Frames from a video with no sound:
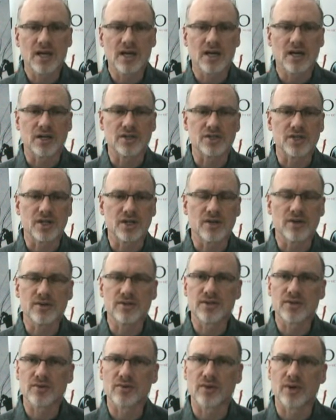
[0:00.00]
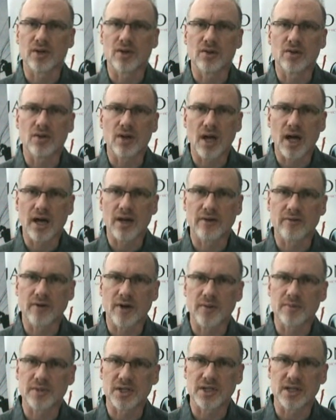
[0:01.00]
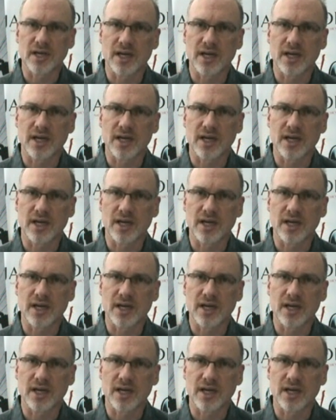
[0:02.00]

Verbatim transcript: Uh, she goes through a lot of ups and